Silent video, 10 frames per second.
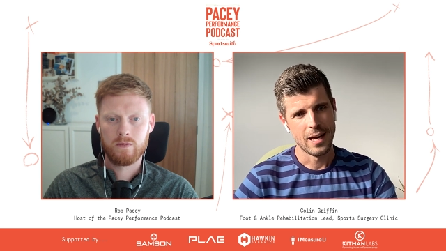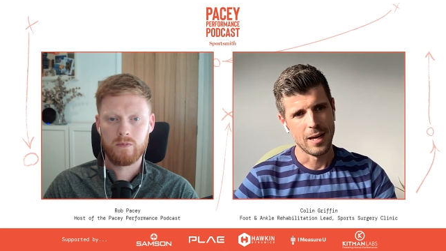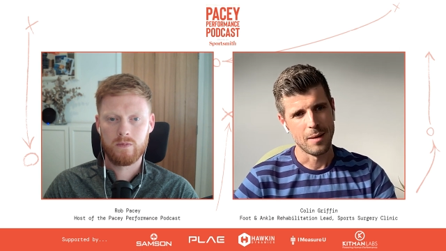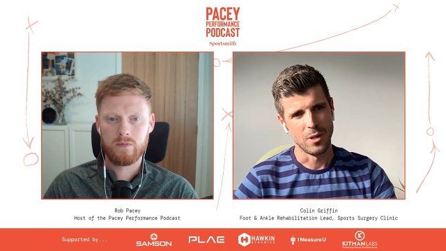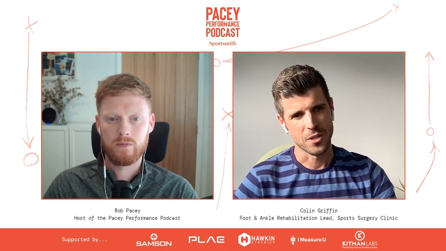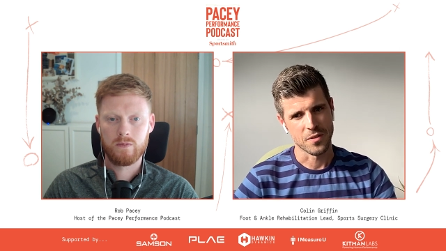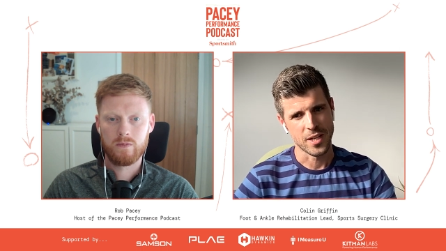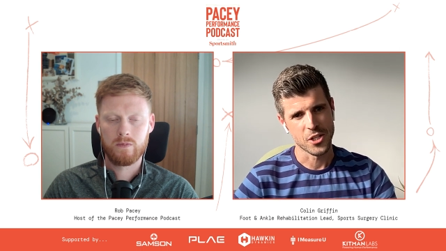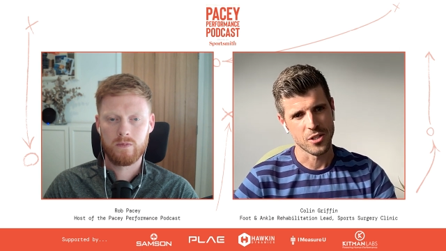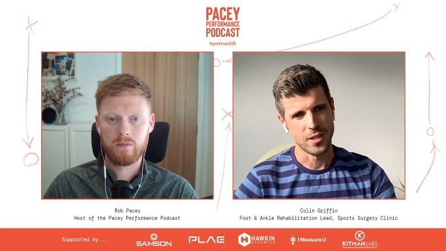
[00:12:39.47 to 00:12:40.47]
Speaker 1: um, loss of
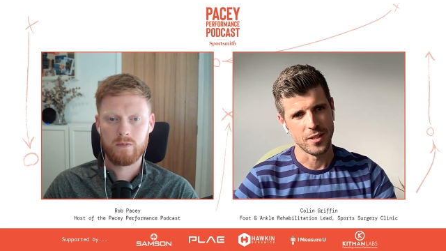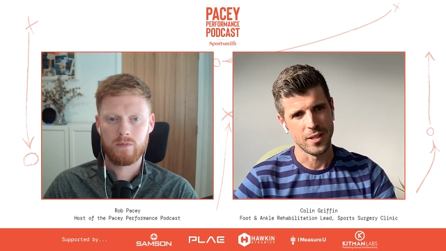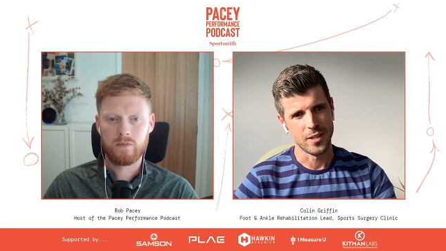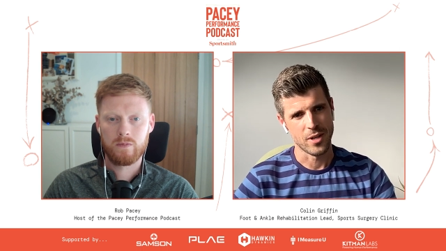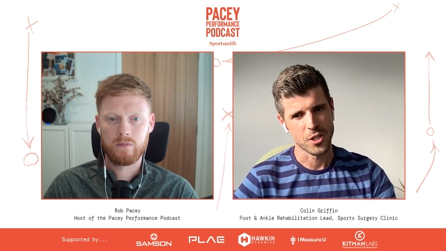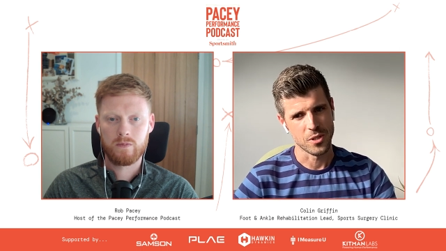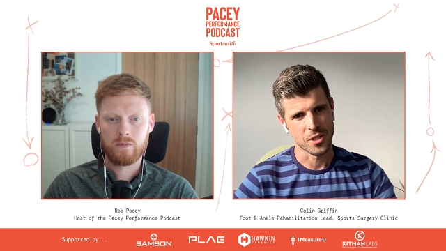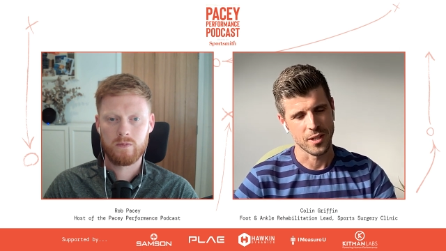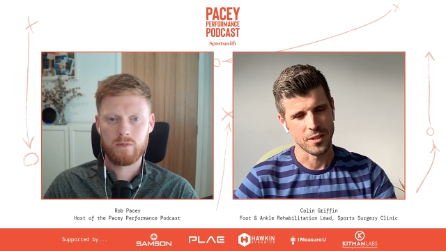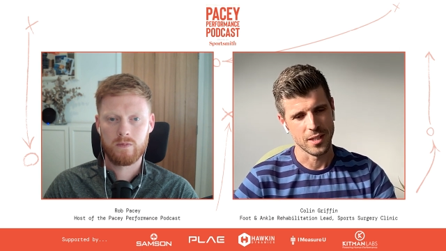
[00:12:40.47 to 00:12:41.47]
tension in, in the ratchet, we
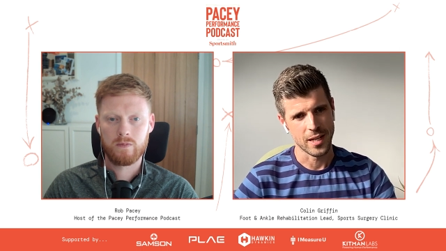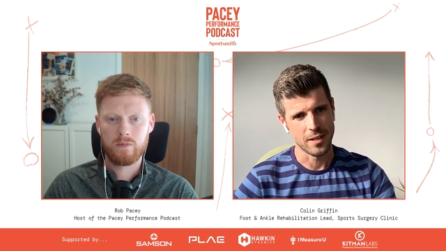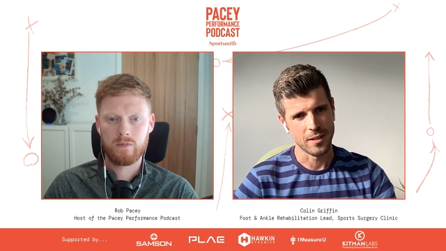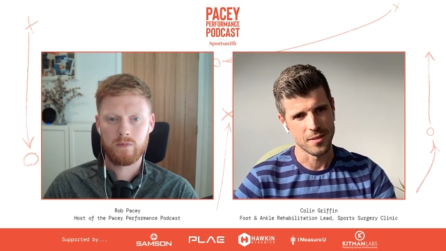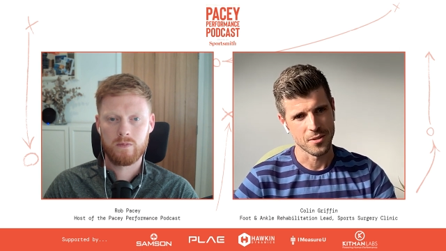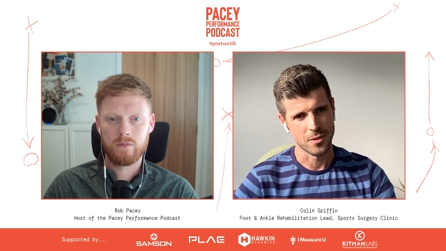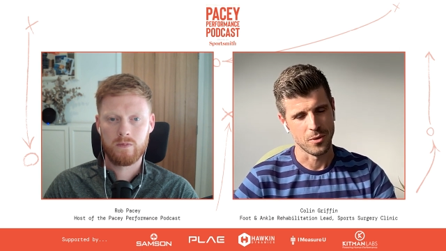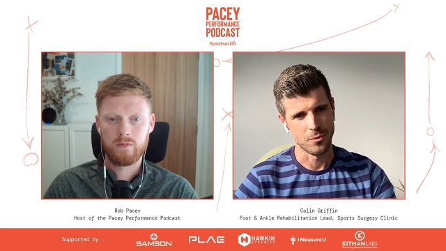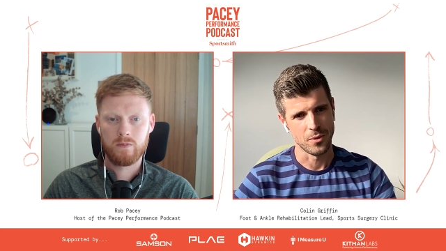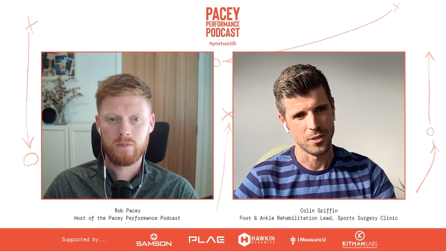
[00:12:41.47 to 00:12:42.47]
just tighten it again, so that
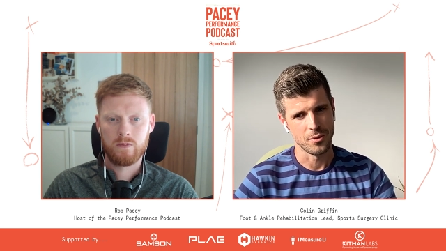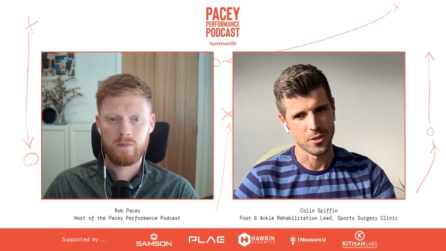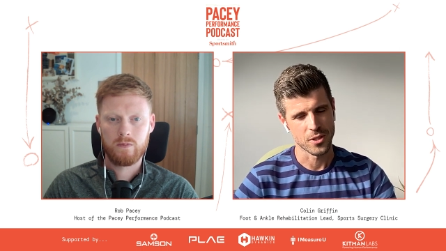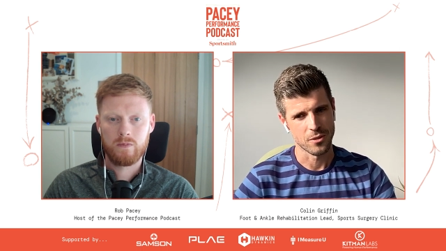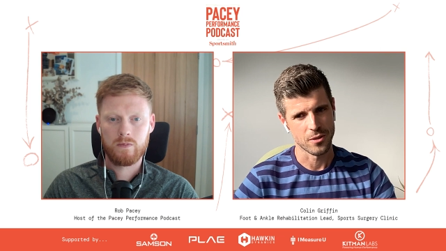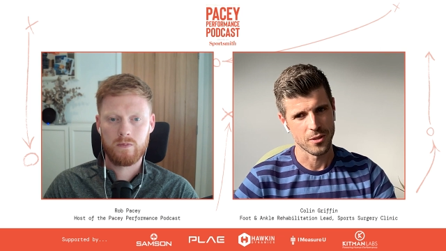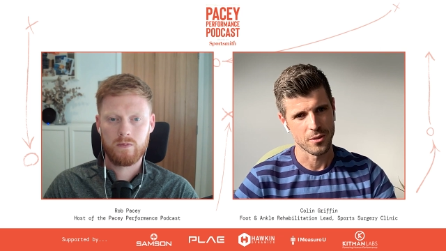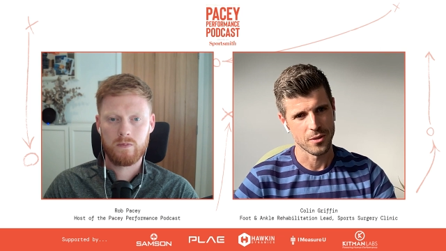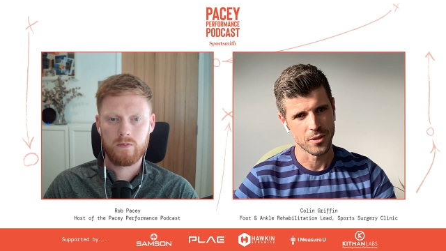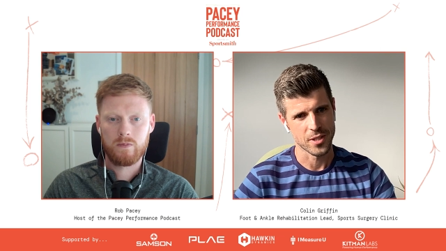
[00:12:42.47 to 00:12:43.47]
when they when they do their their
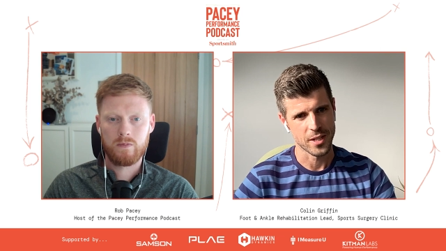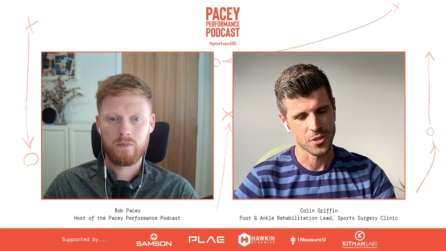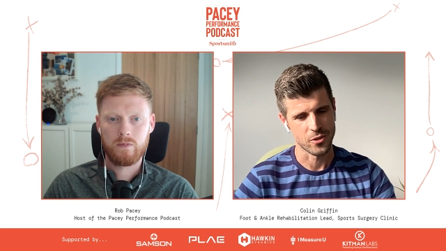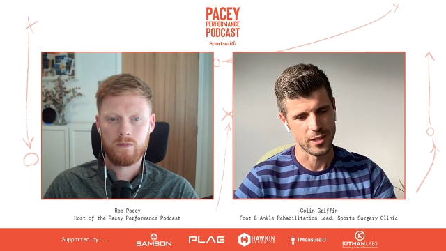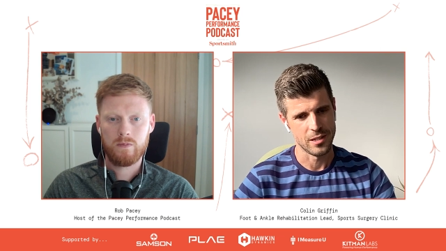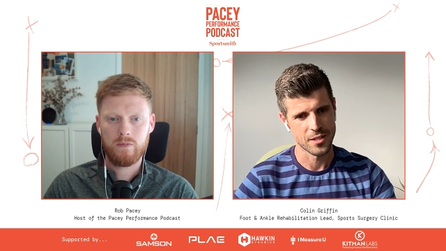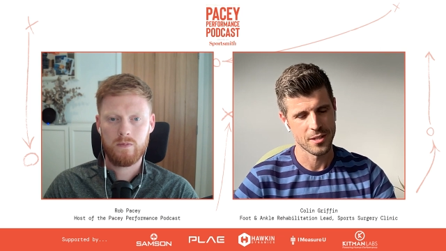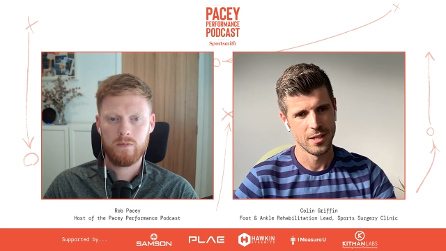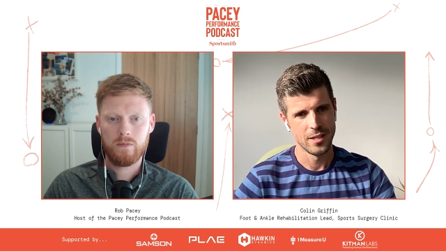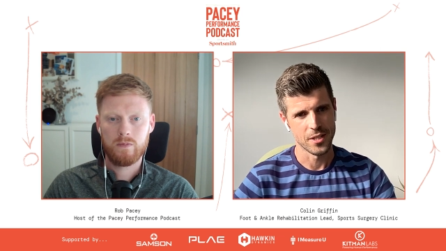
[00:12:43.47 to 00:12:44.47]
their, their test trials,